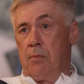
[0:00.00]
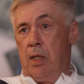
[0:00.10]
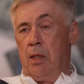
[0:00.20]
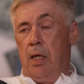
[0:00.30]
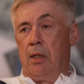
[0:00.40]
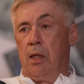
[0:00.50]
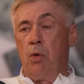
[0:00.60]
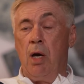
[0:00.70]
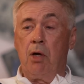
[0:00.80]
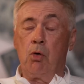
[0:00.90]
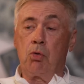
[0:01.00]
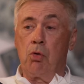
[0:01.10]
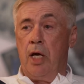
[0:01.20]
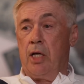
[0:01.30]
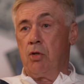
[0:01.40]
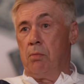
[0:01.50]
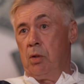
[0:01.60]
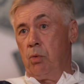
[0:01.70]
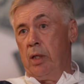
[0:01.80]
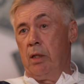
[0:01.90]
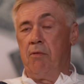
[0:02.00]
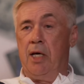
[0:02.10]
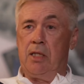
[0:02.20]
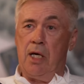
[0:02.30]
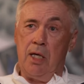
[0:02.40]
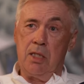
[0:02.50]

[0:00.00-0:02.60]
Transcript: While Ancelotti's international coaching plans fell through